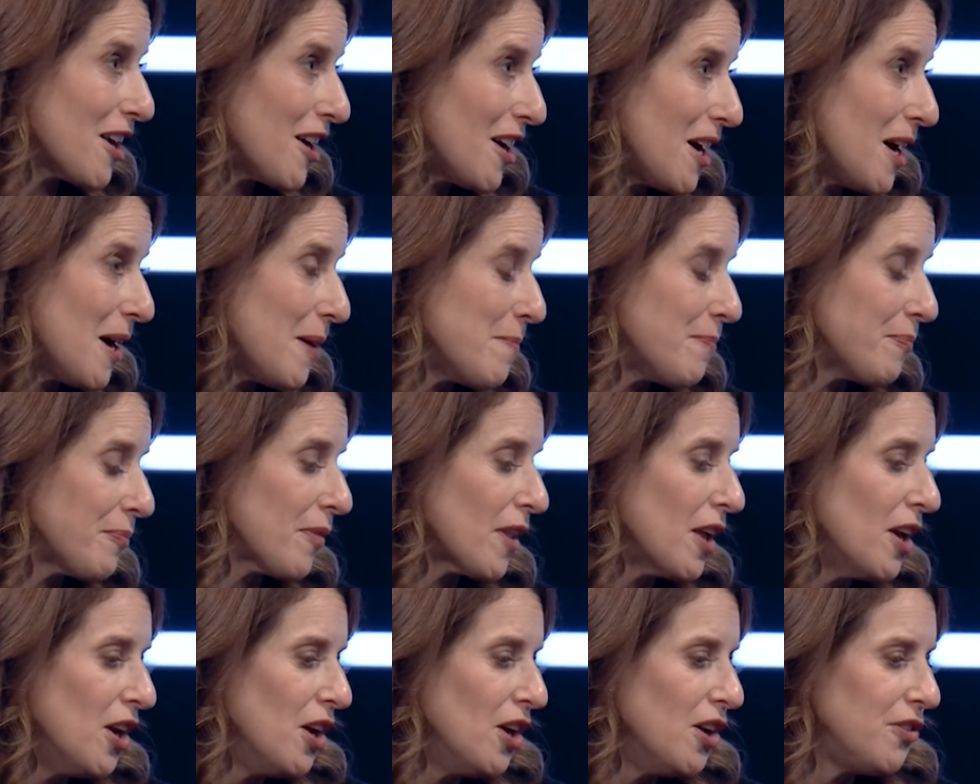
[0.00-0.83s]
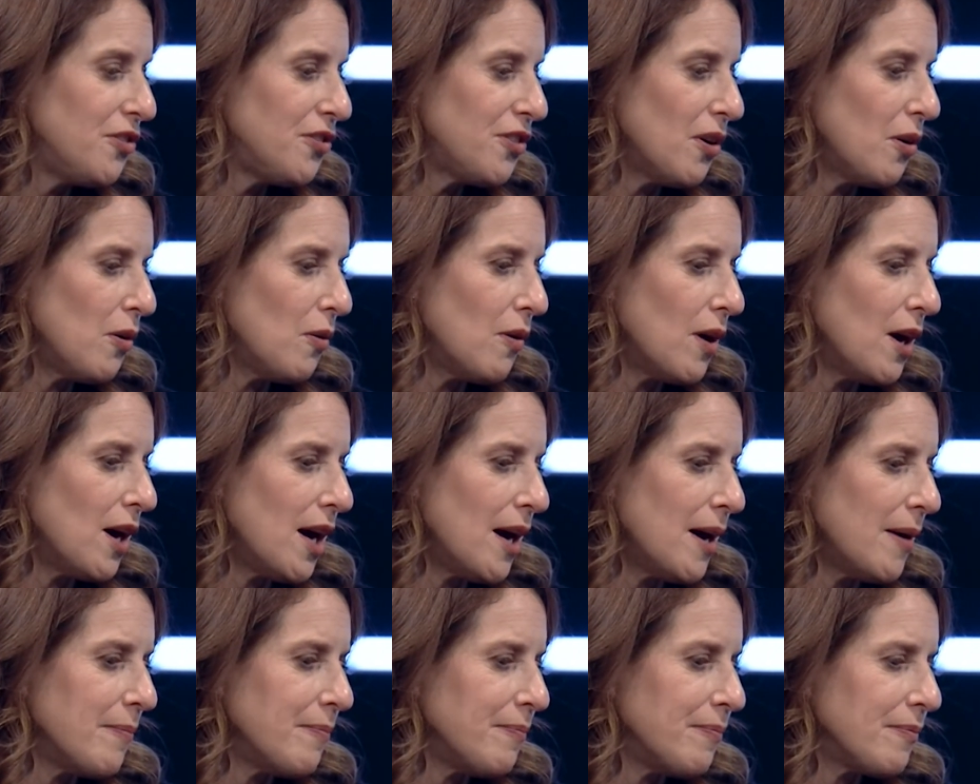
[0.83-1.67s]
Um, so,
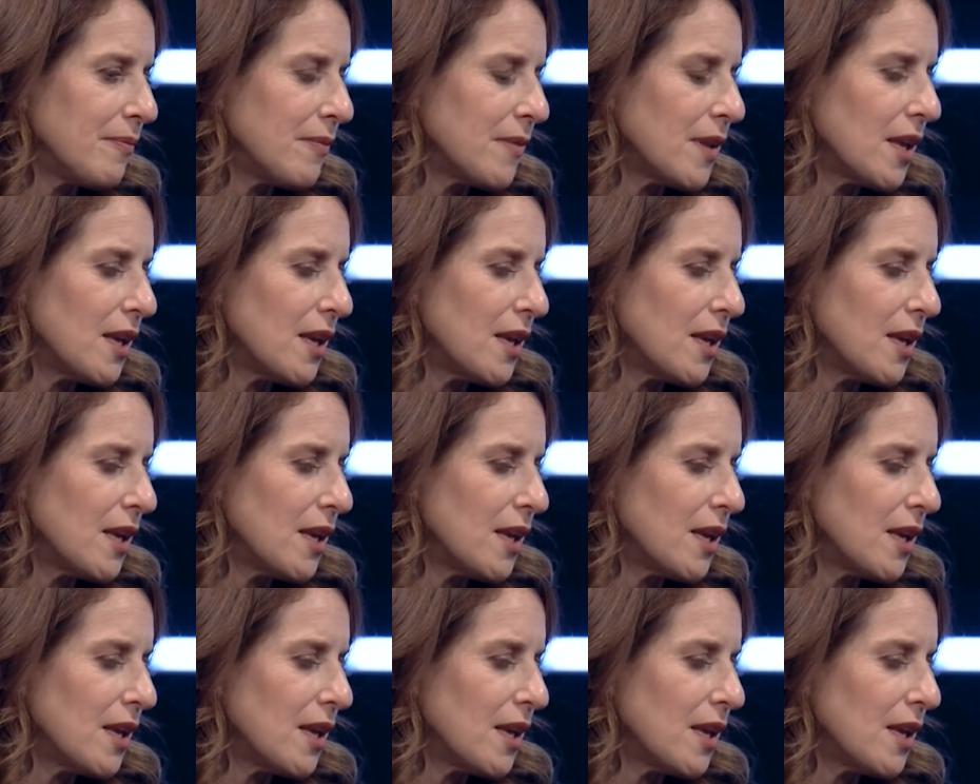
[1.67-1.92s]
um,